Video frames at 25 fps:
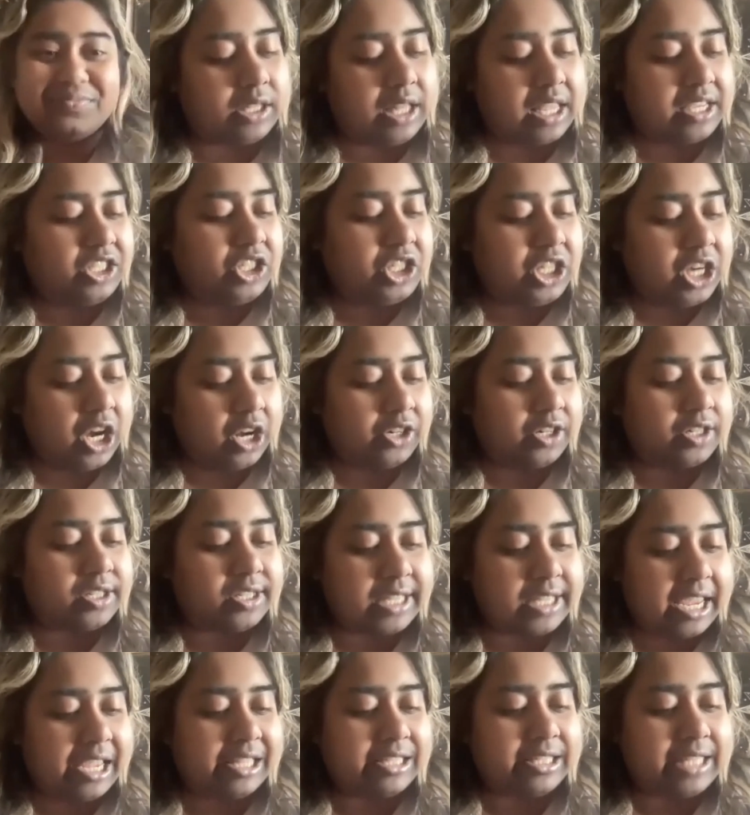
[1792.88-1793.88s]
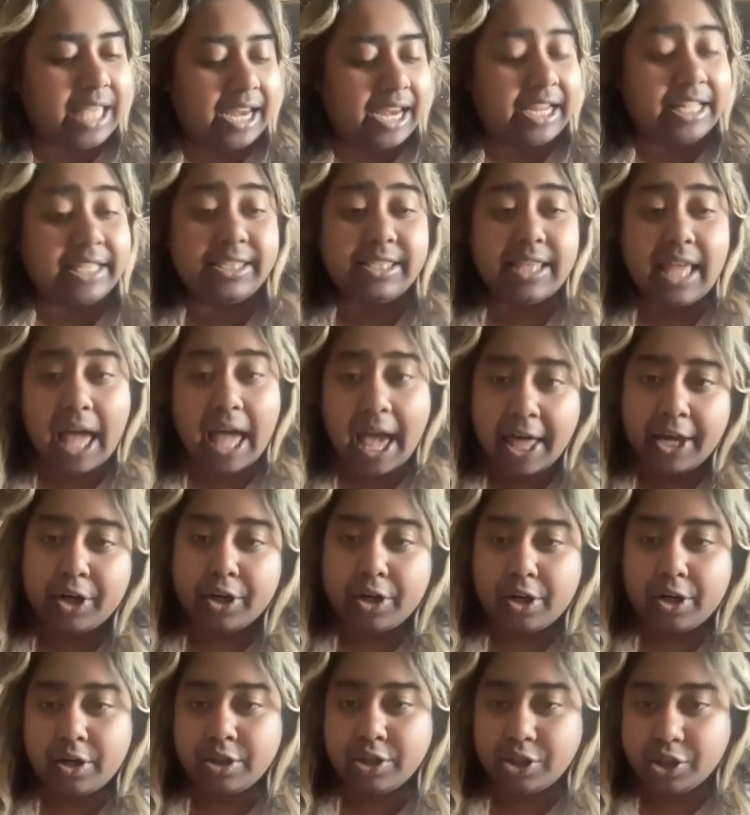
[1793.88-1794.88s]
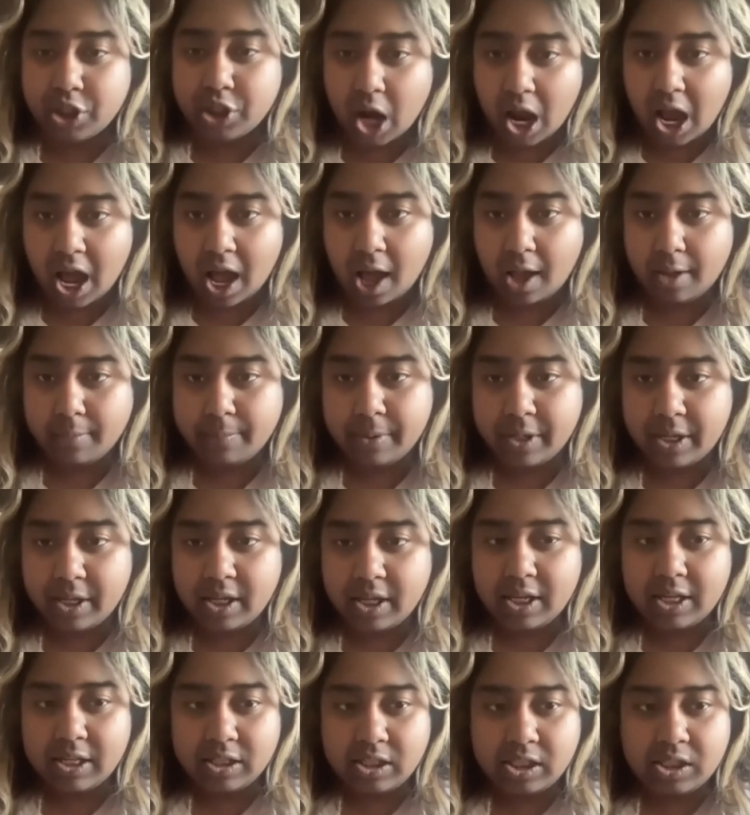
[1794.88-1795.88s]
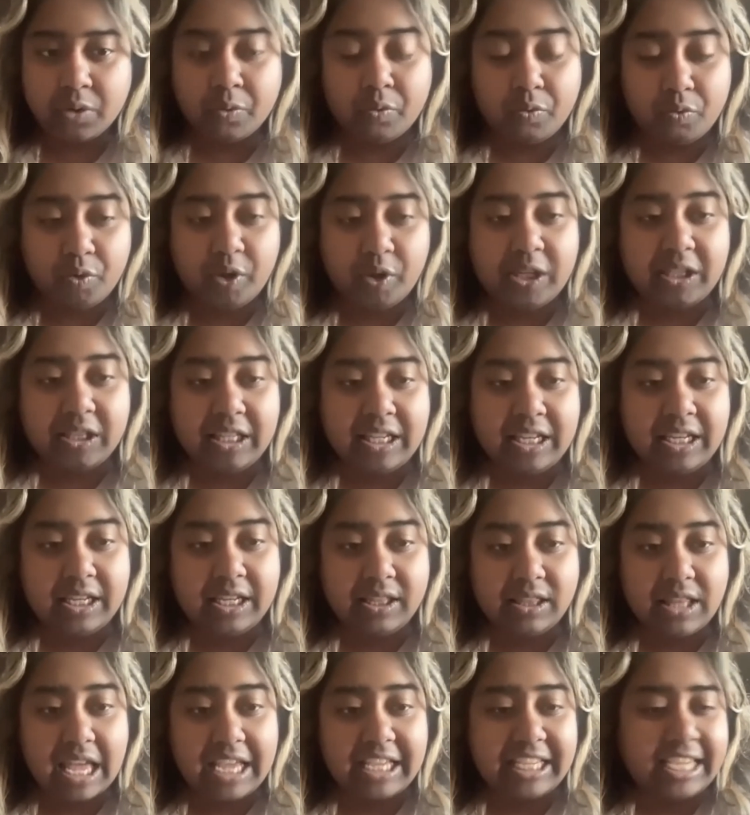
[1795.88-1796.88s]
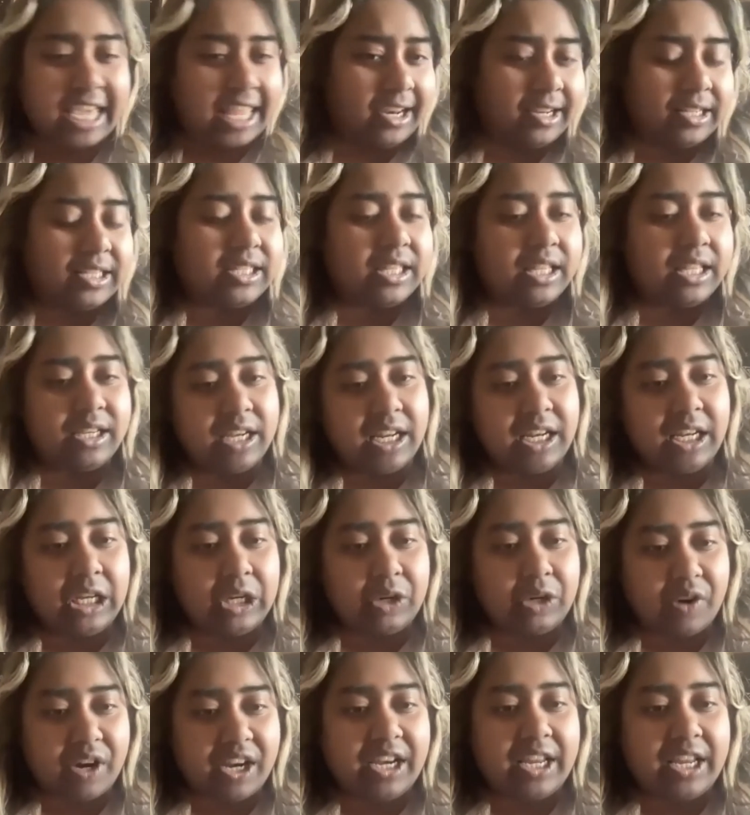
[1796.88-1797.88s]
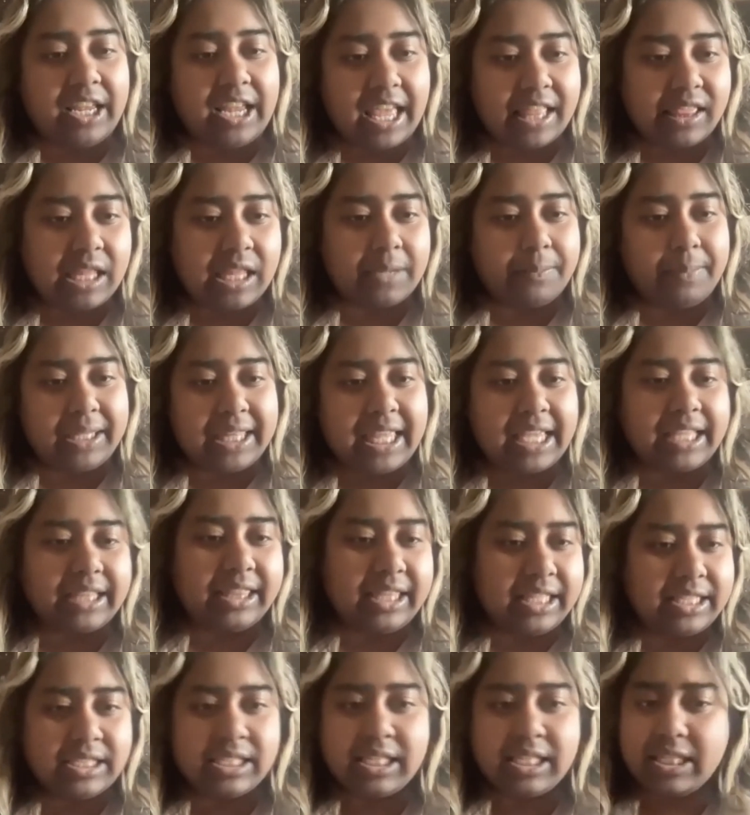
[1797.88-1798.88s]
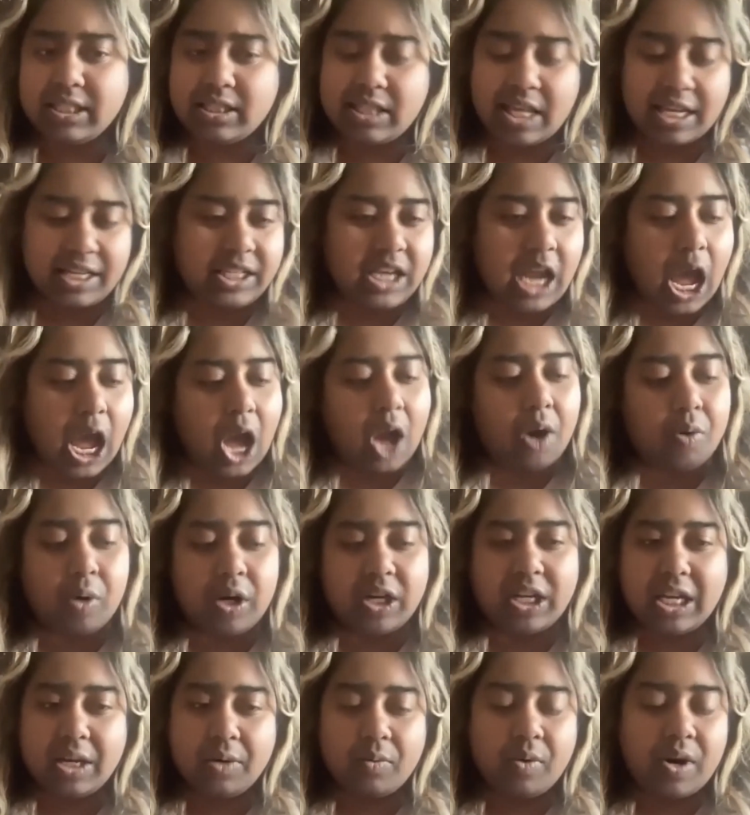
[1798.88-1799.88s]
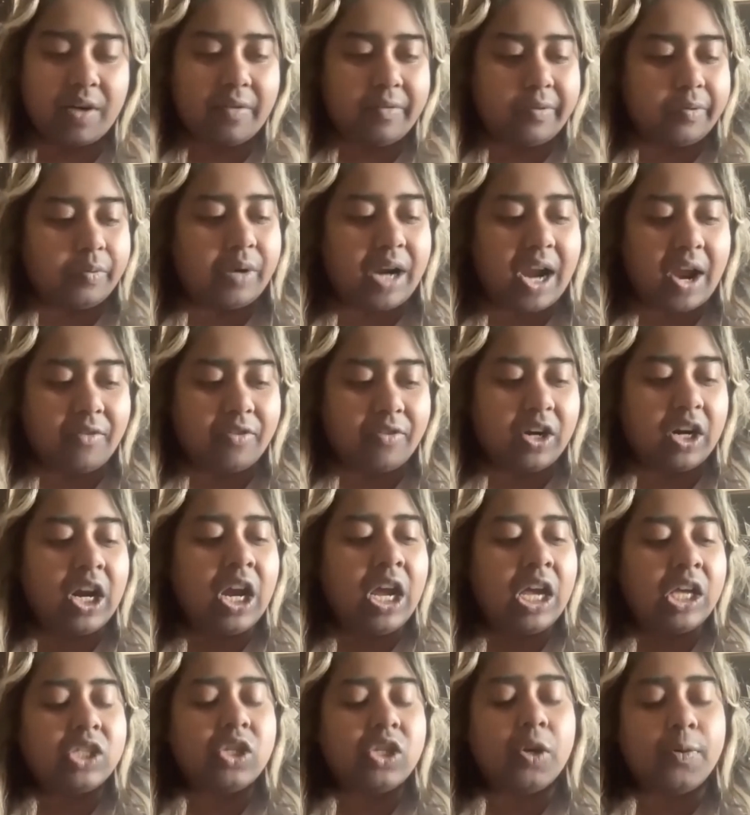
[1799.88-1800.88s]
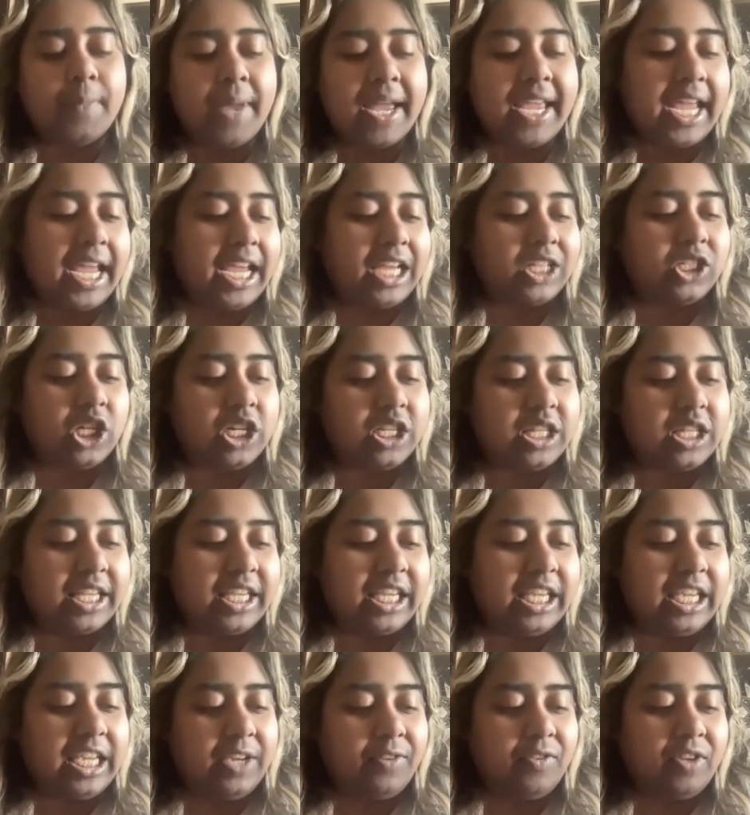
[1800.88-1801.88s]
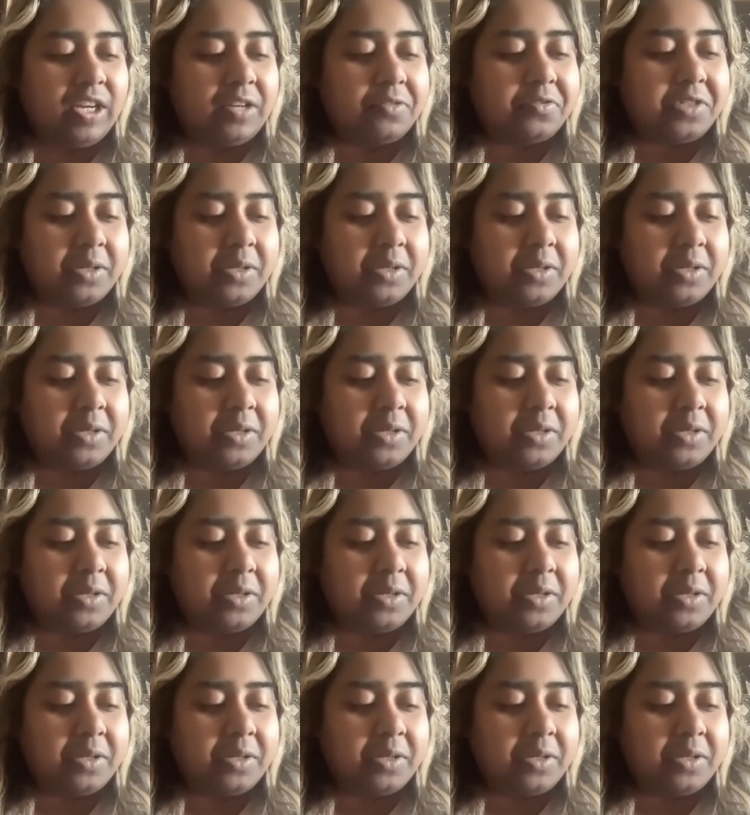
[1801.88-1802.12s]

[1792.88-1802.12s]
like she understands that it's the editor's job to really like get into the nitty gritty and like be like, this is like not working, whatever, whatever. So if my agent, like, even if